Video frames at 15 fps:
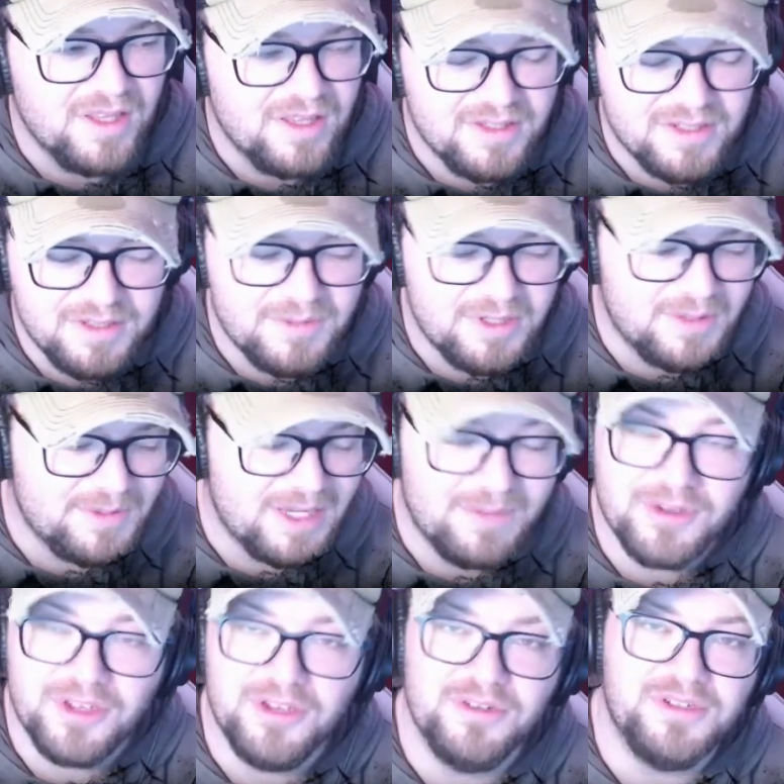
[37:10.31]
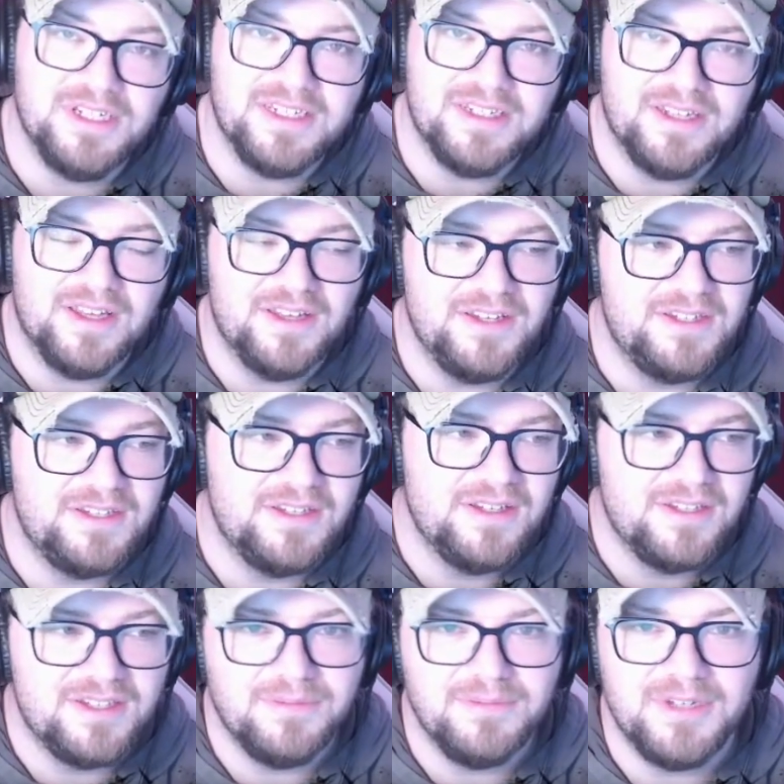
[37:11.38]
Sometimes ambiguity is nice.
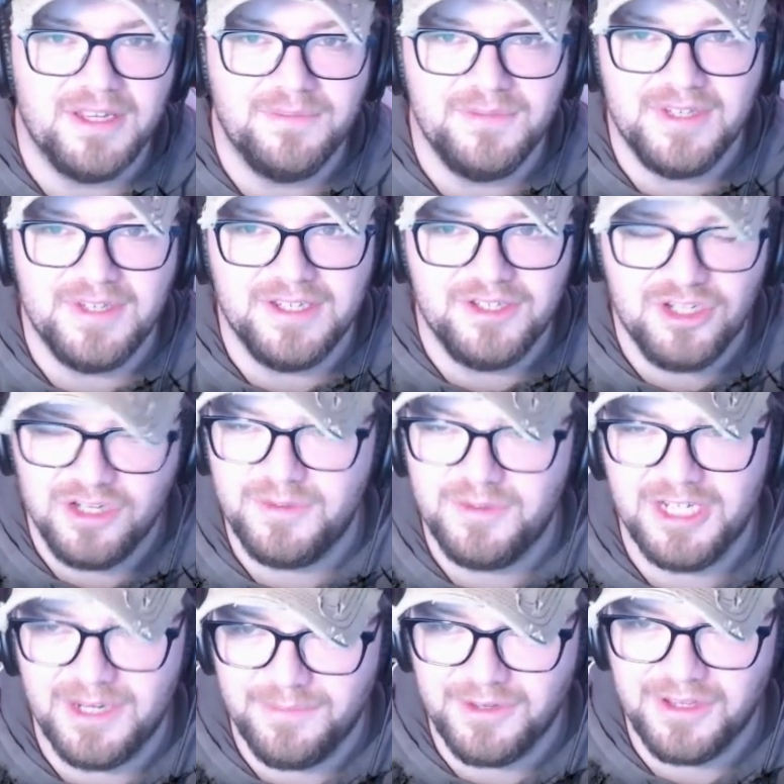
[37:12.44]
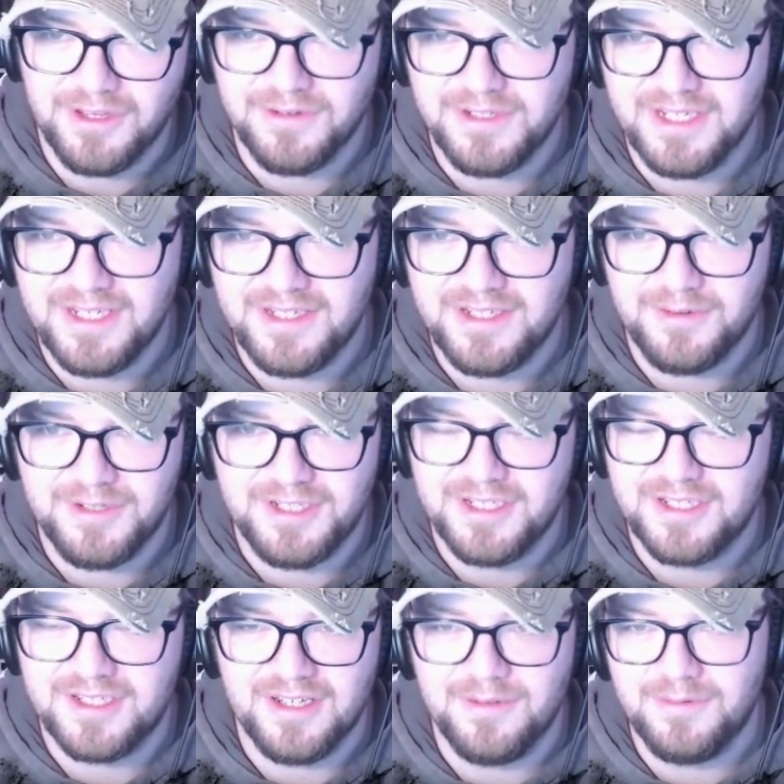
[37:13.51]
Sometimes there's too much ambiguity, so it's
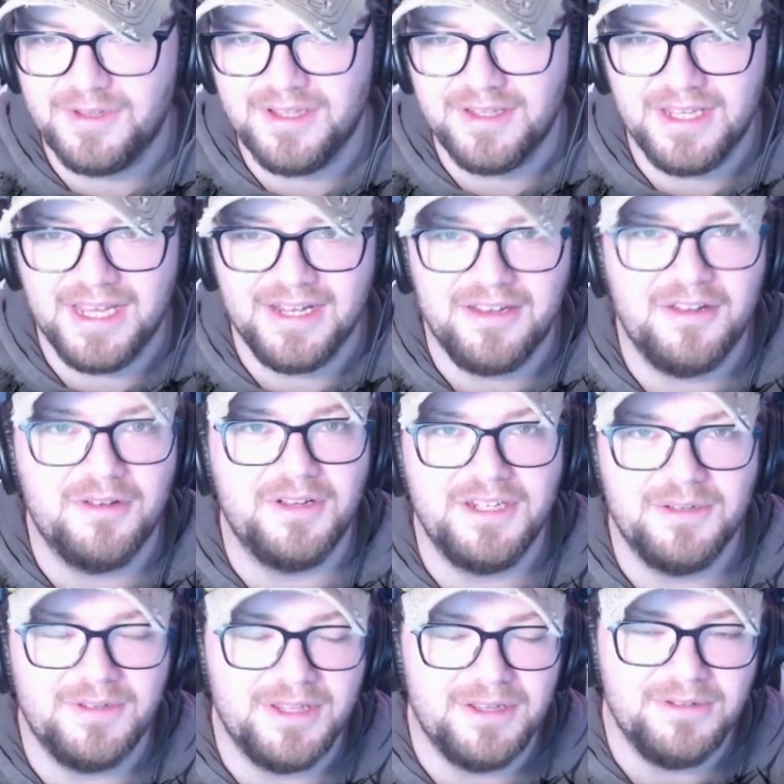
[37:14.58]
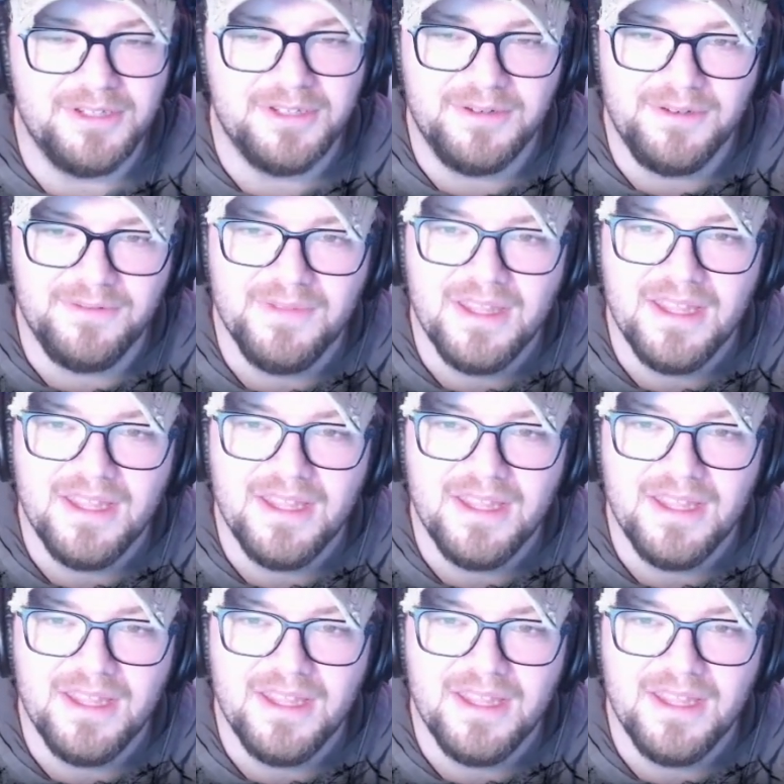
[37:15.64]
just like, well, they had no idea what they were doing.